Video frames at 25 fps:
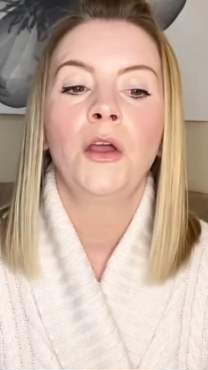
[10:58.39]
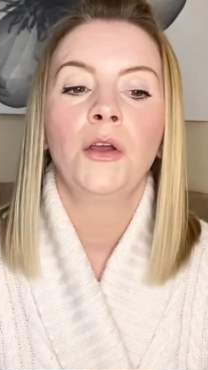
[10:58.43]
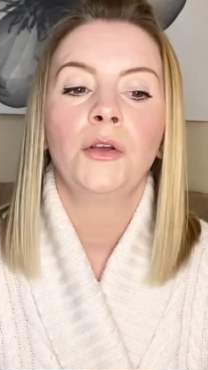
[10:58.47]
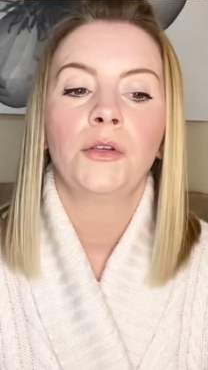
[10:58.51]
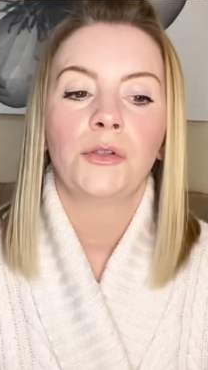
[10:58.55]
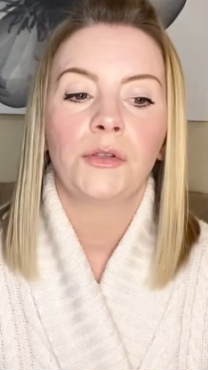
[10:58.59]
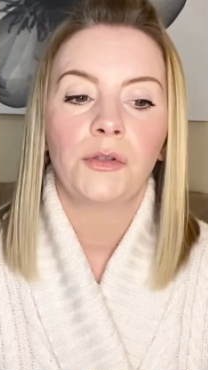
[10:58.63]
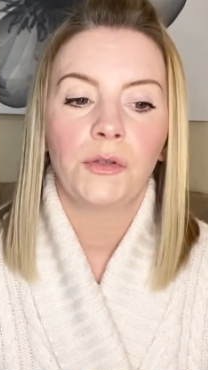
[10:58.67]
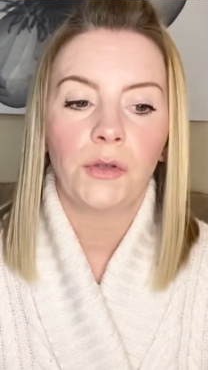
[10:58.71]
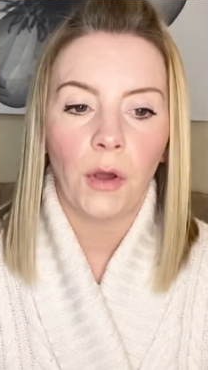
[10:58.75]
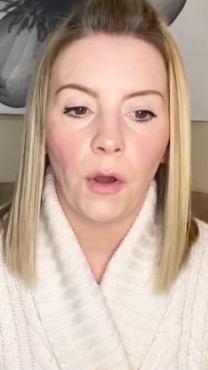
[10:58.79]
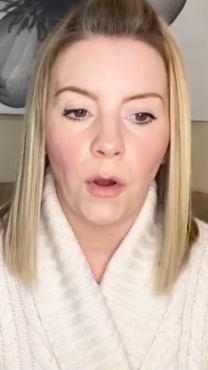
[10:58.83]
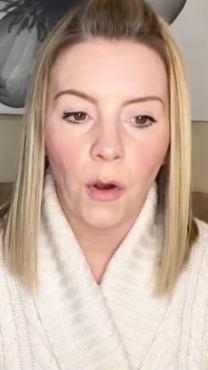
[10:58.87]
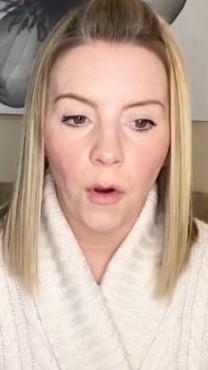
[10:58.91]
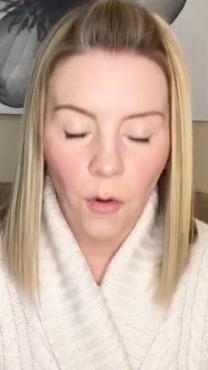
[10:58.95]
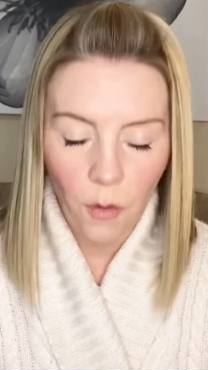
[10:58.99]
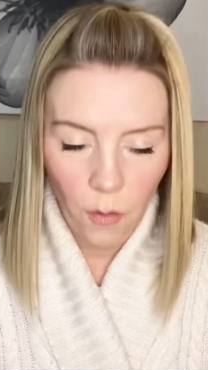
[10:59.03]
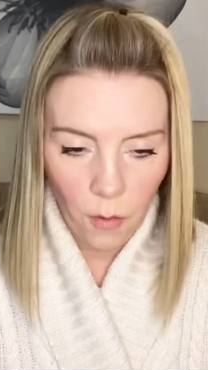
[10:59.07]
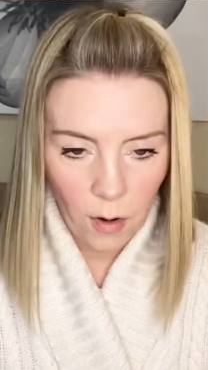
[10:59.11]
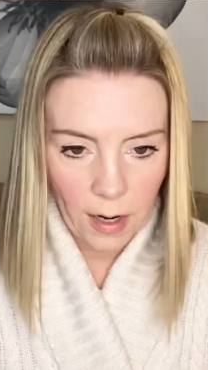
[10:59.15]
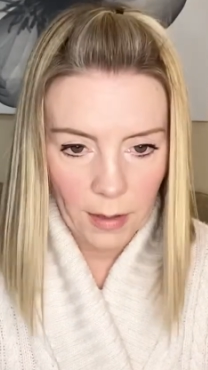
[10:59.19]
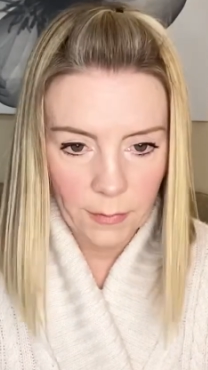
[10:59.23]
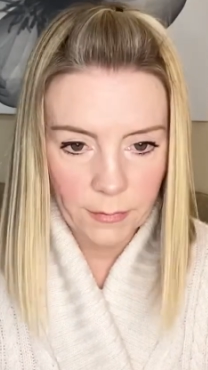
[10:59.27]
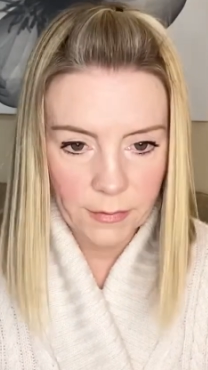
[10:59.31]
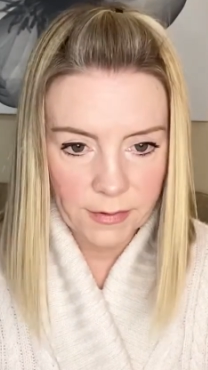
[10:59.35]
So
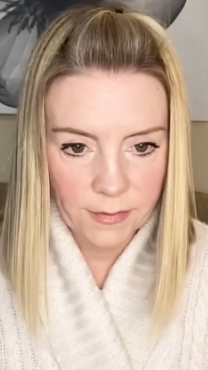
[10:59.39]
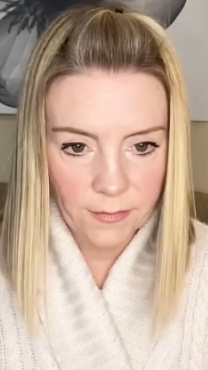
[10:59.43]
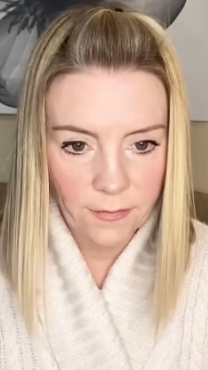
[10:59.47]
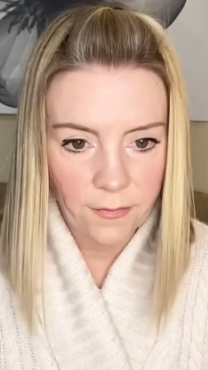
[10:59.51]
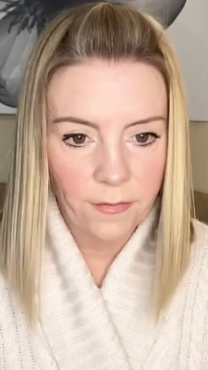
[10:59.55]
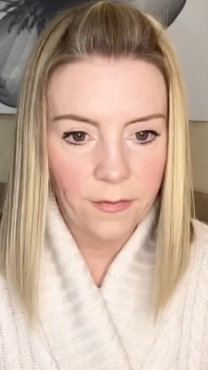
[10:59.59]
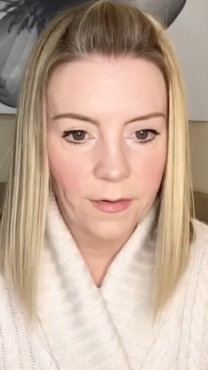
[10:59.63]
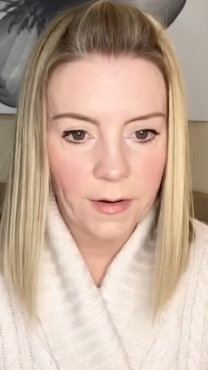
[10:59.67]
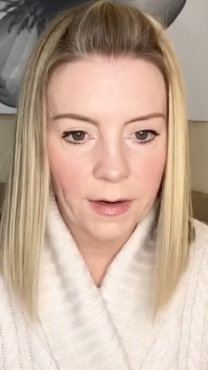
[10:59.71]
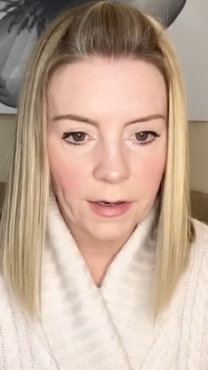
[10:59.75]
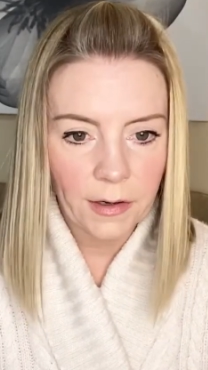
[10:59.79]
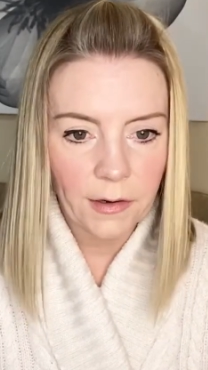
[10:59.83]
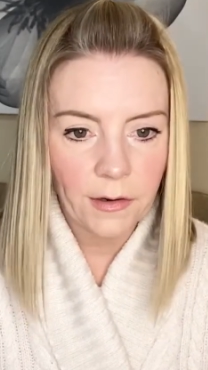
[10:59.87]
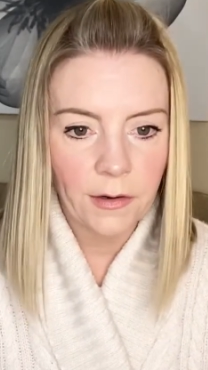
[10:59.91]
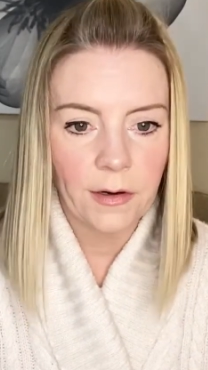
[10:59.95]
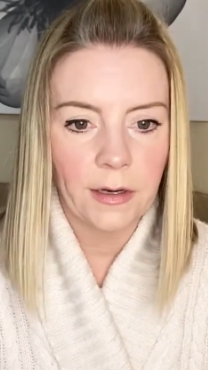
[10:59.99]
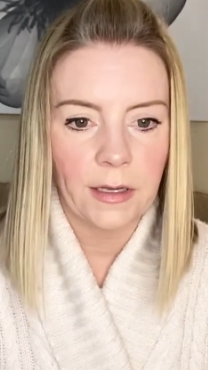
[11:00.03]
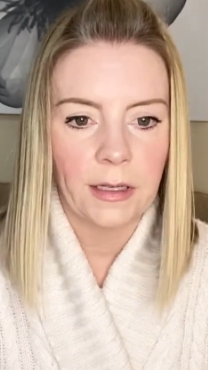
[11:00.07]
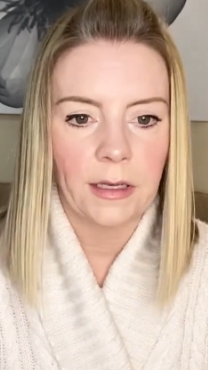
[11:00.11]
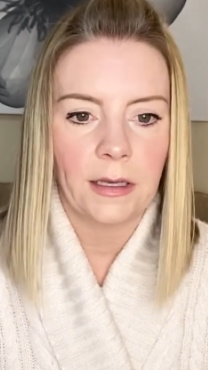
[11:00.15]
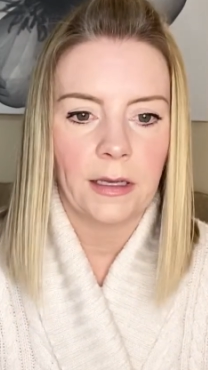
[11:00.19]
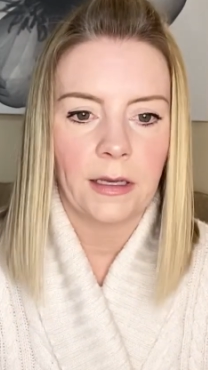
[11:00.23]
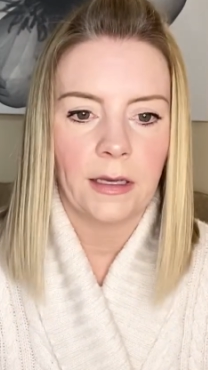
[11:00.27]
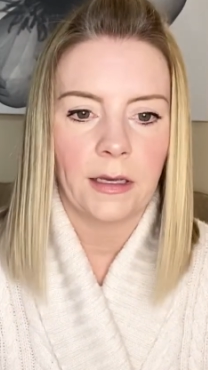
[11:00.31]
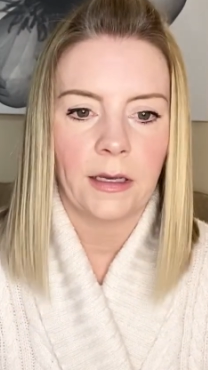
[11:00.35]
I was
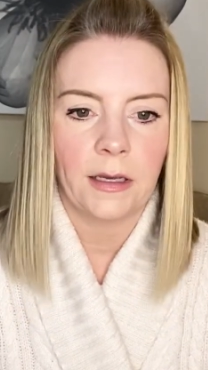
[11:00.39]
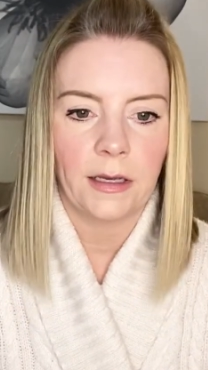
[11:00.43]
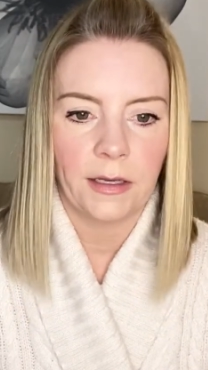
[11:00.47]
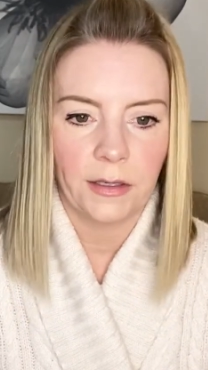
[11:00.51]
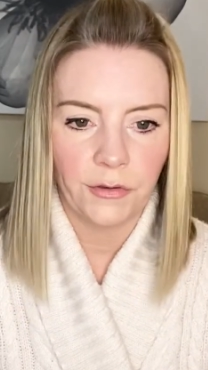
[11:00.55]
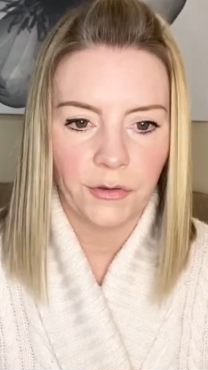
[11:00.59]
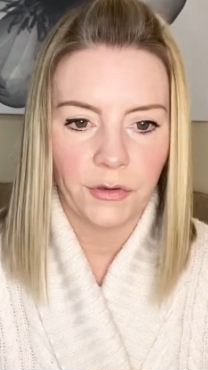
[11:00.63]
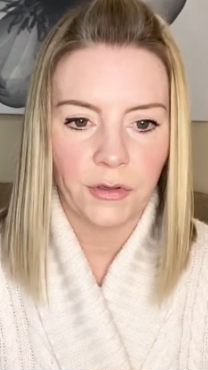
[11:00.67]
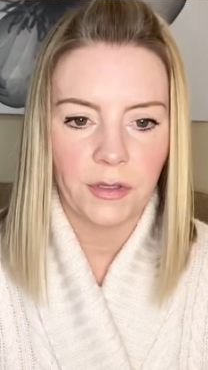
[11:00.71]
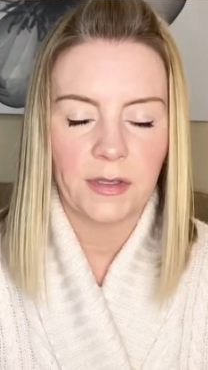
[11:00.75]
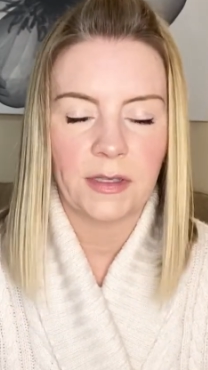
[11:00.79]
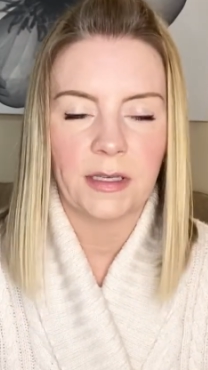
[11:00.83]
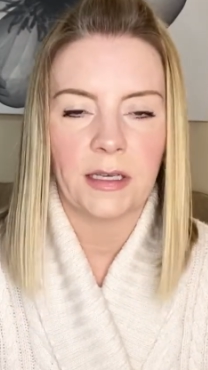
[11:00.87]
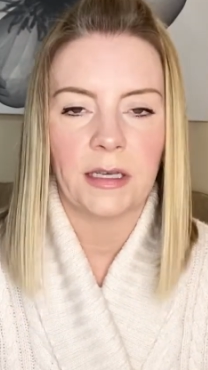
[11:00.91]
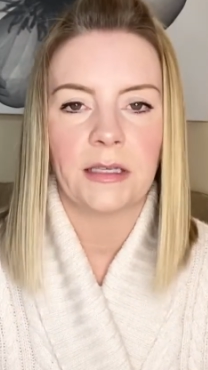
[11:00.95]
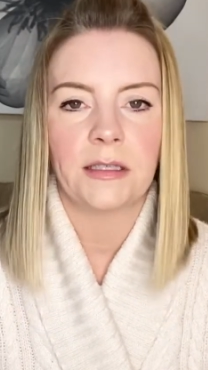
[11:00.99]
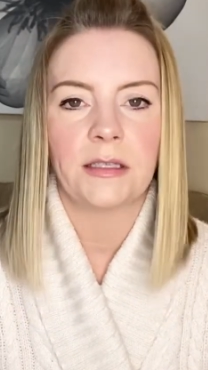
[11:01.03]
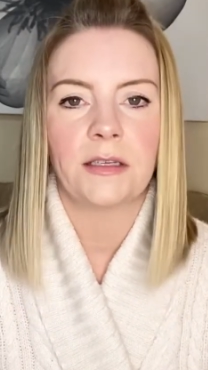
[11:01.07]
very interested to